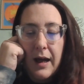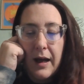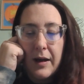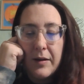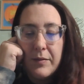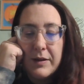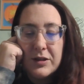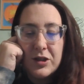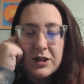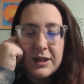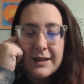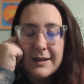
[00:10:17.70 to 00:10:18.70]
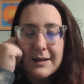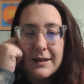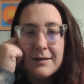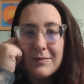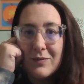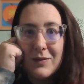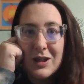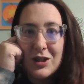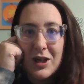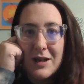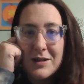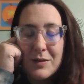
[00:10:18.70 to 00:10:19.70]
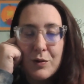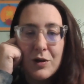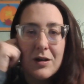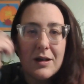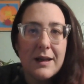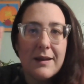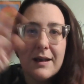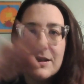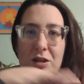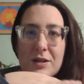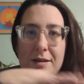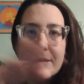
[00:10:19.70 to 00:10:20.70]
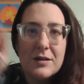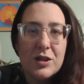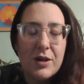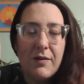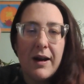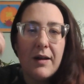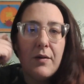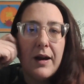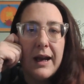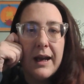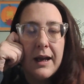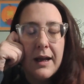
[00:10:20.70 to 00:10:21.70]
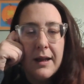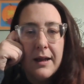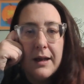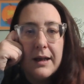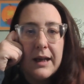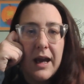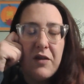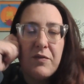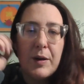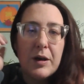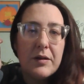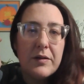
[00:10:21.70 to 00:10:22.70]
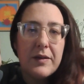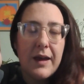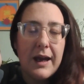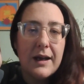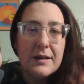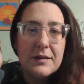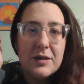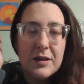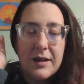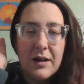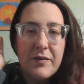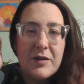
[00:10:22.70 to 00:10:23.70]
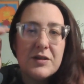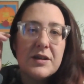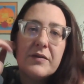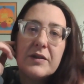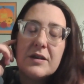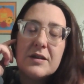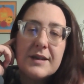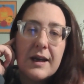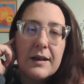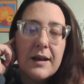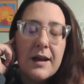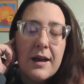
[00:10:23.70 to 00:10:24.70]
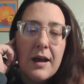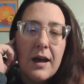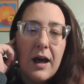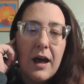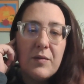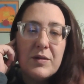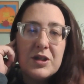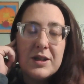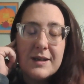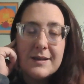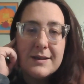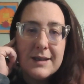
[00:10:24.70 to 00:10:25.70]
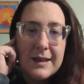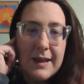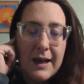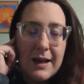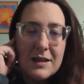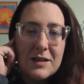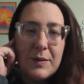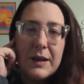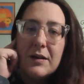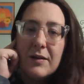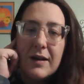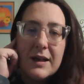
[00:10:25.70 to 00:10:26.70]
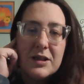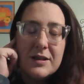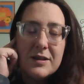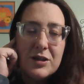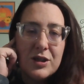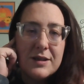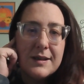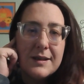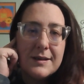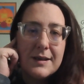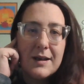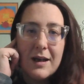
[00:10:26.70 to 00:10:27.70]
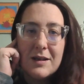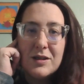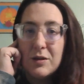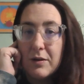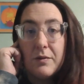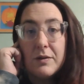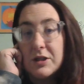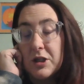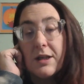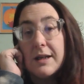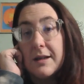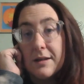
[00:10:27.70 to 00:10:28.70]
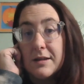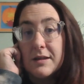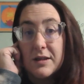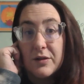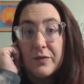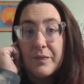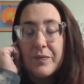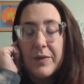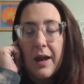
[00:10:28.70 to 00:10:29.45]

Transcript: Um, she doesn't get child support or anything. Just she ran away, gave birth, and took care of herself and her son. Uh, but she doesn't see that as being courageous. She sees it as doing what she needed to do.